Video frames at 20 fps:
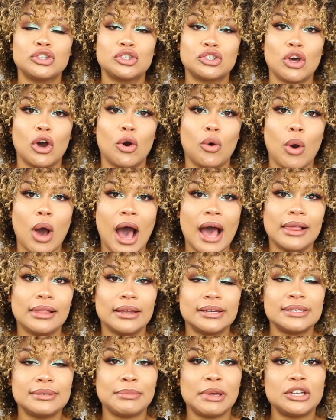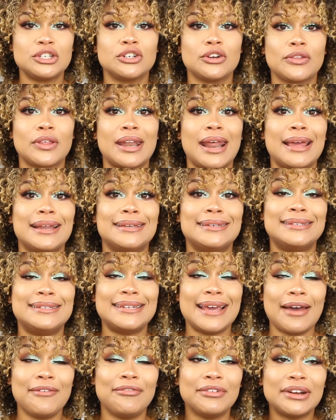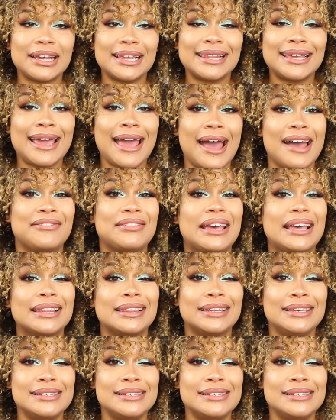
So I like to make sure that I definitely have at